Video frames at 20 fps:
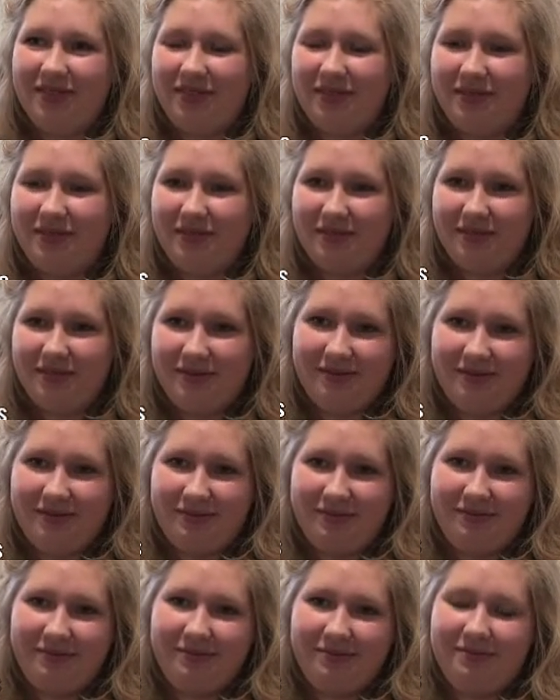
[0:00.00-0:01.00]
the text
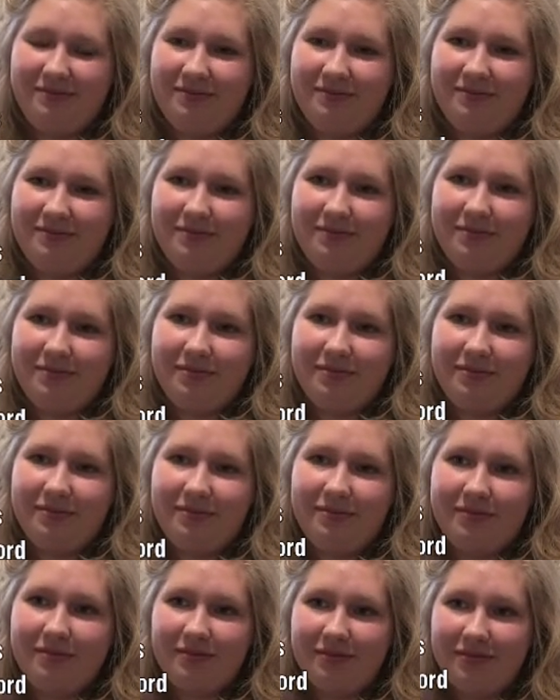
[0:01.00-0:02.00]
will come in,
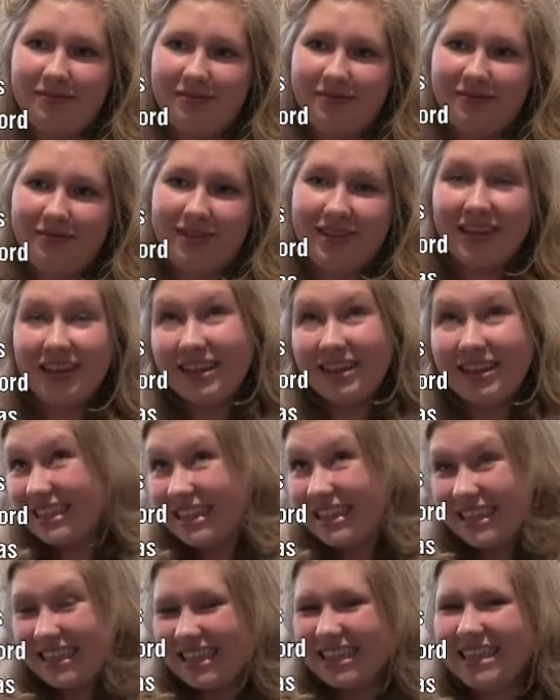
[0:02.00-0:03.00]
not
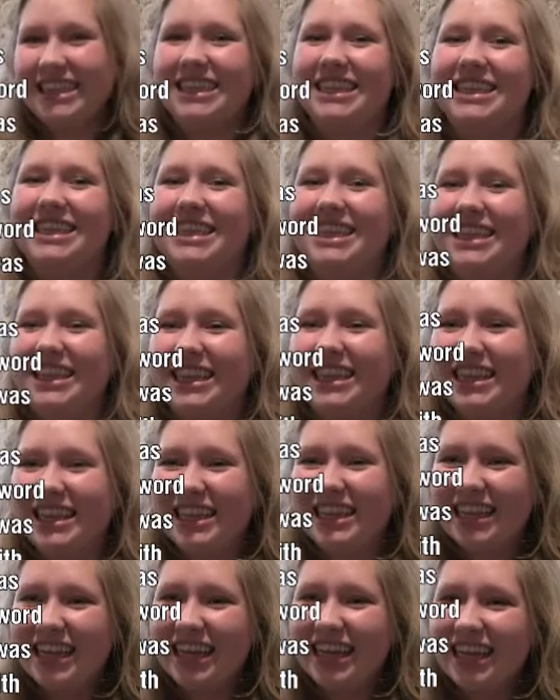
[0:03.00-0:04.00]
from the bottom
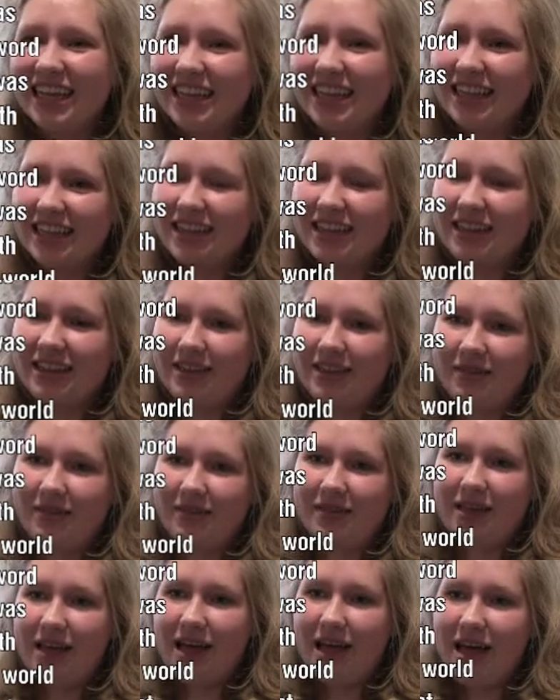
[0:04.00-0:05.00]
because this is
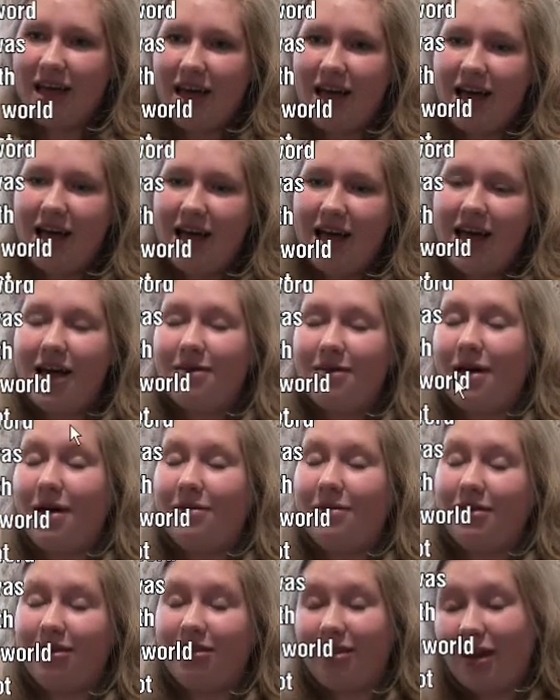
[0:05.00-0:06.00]
masked out,
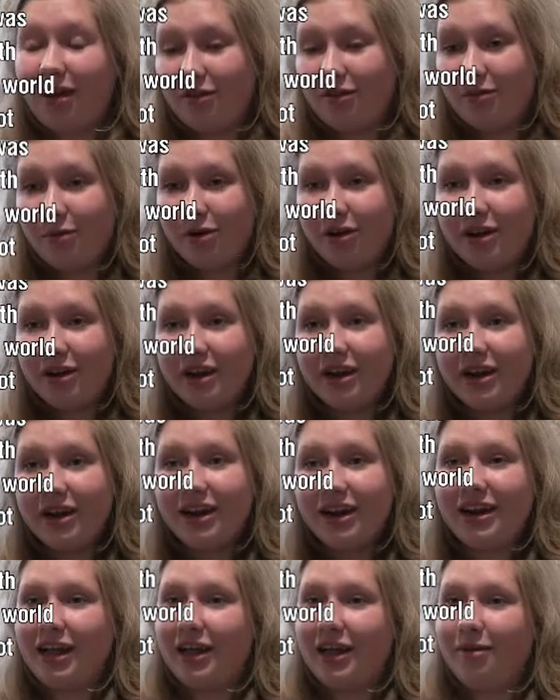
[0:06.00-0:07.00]
and it will
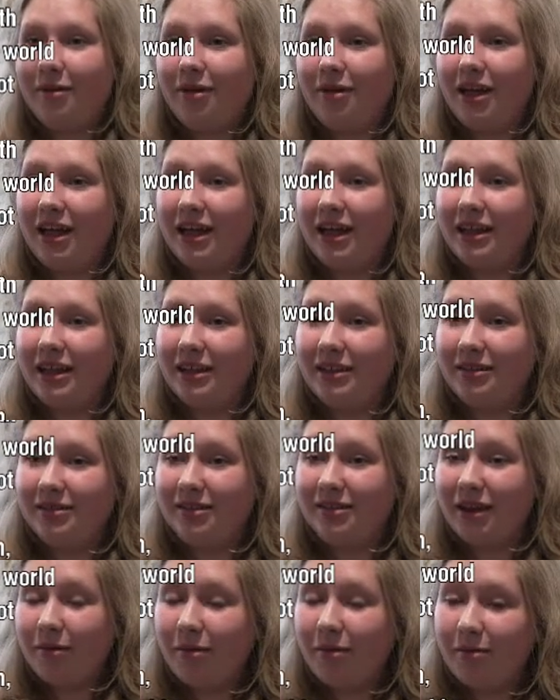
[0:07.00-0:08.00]
disappear
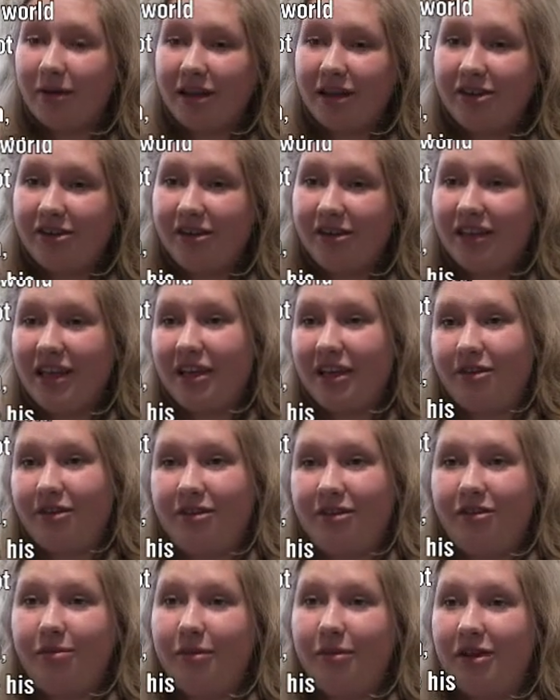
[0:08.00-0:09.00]
before it gets to the
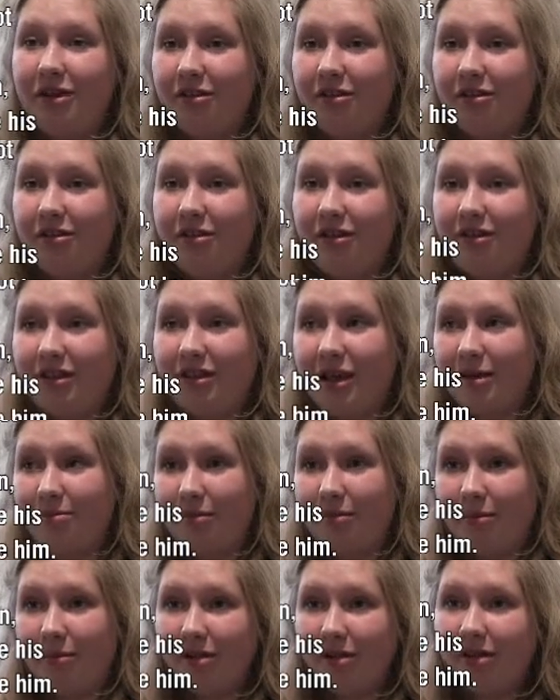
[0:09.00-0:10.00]
top because
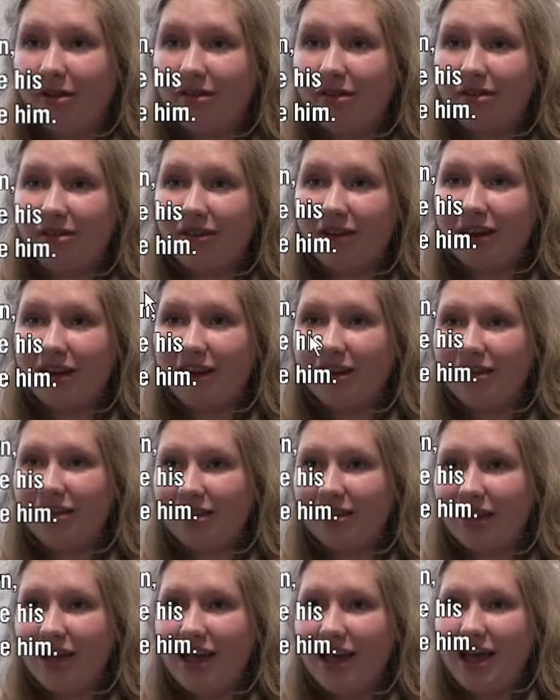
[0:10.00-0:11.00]
this is
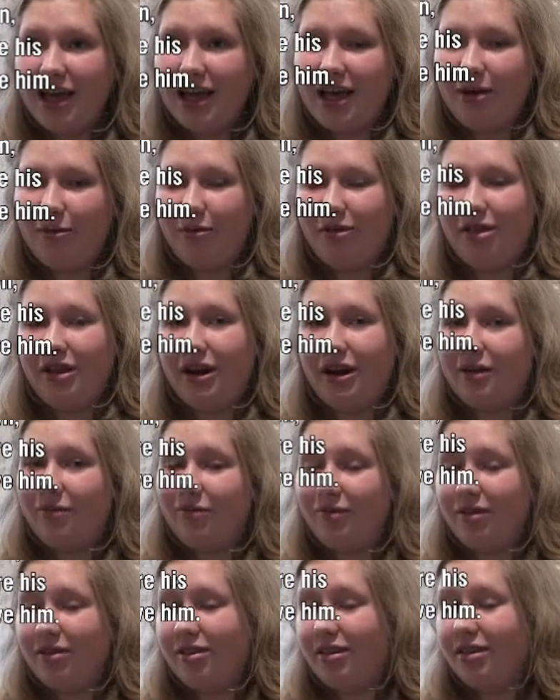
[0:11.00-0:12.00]
also
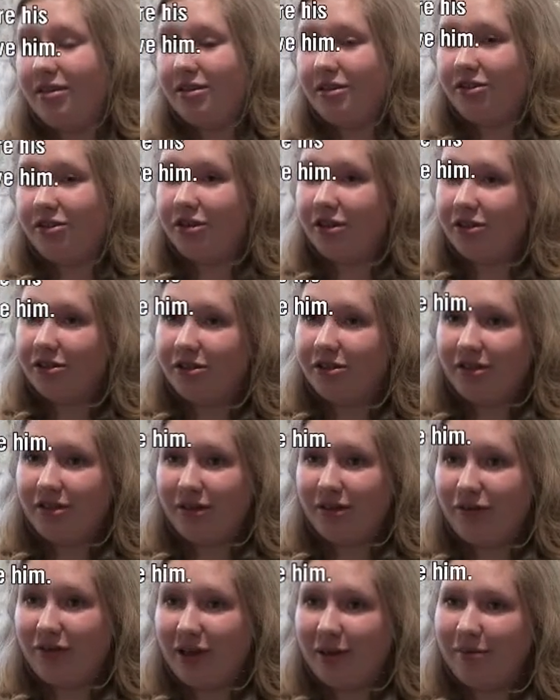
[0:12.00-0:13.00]
masked
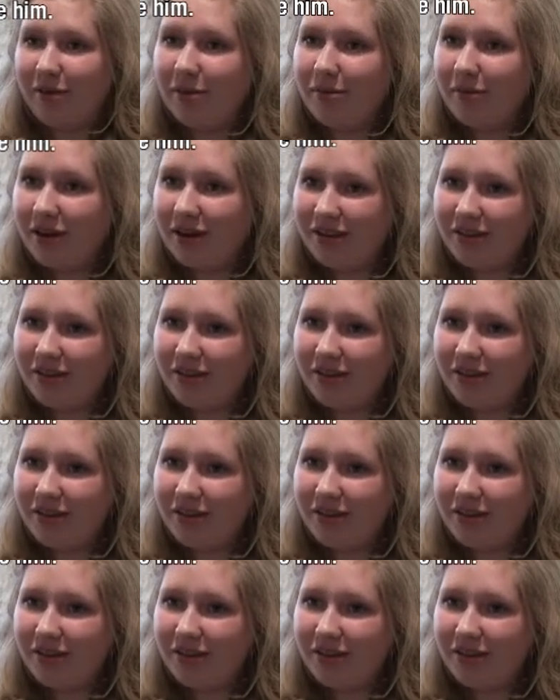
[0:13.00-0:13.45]
out.